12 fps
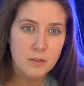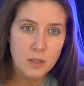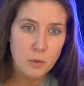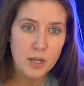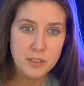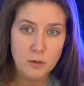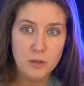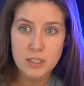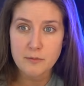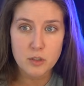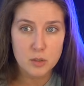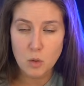the
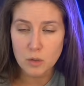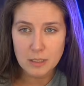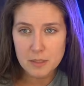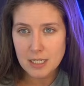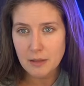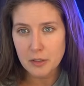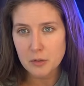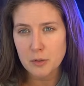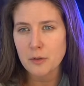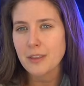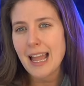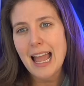prosecutors have just told him to tell the
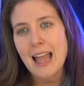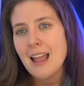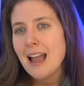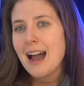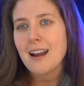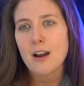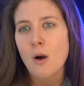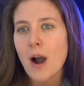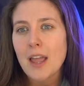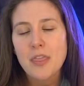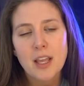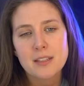truth. I don't know.
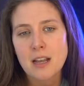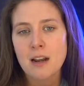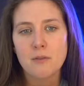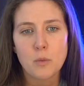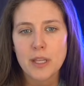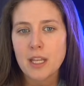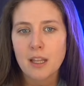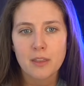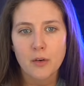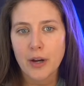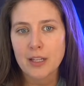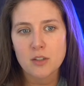I think it's kind of weak in
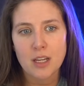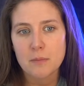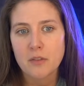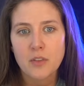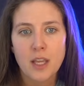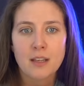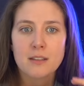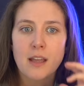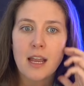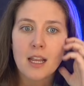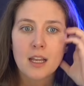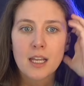the grand scheme of things.
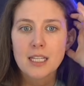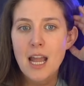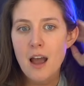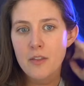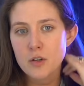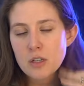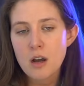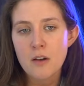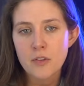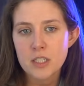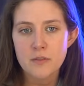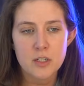Like, yeah, there's a
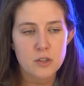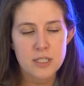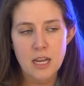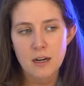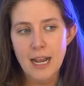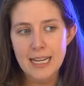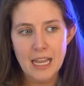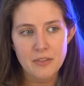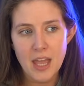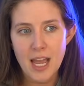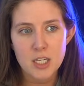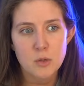conflict of interest there. I
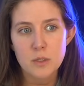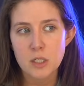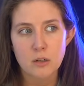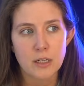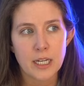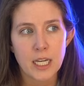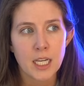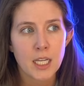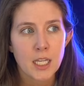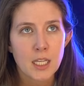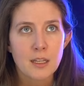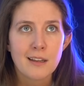get that to a degree.
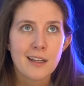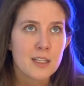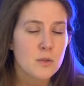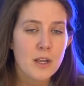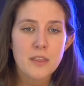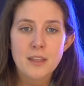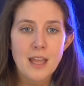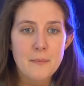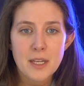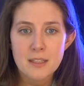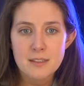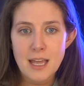Do I think that
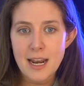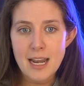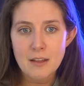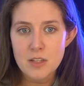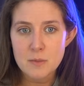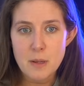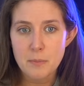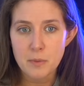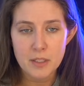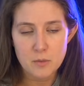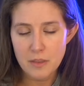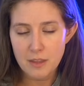means that any of these people,
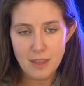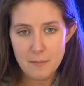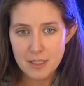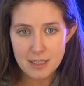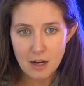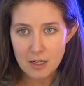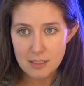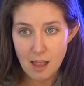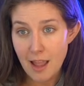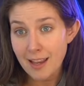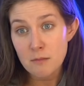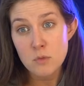like, do I think that means Gary's
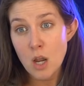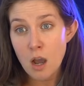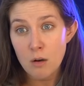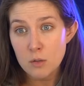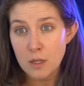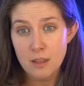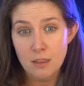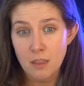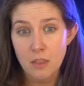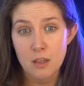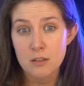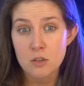lying? No. Do I think
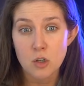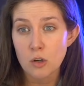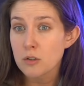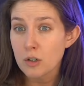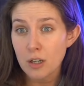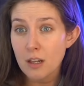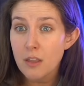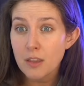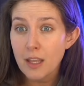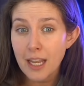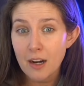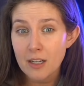that the jurors are going to
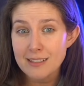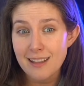think that Gary's